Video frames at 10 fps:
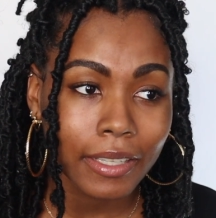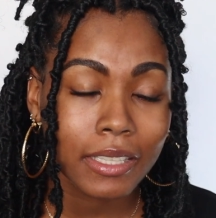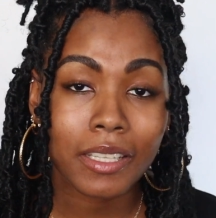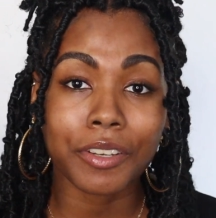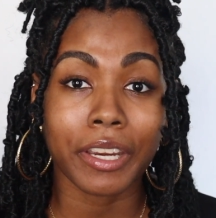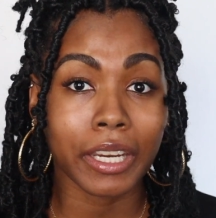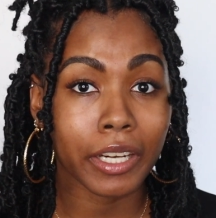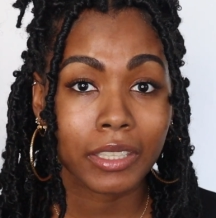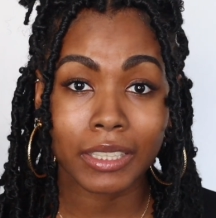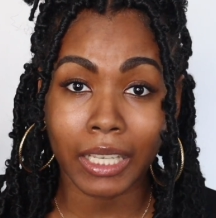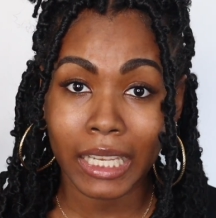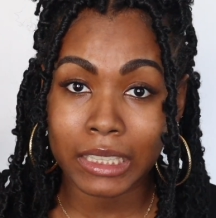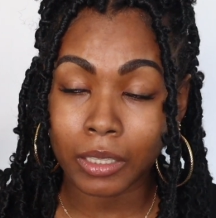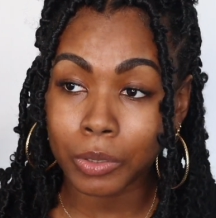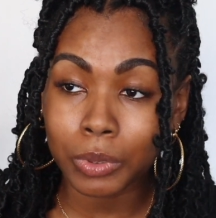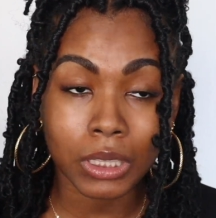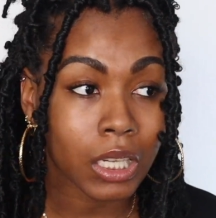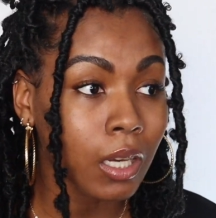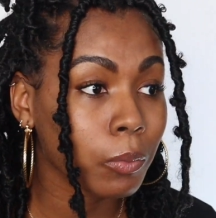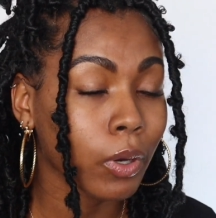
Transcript: until your hair decides to loosen up,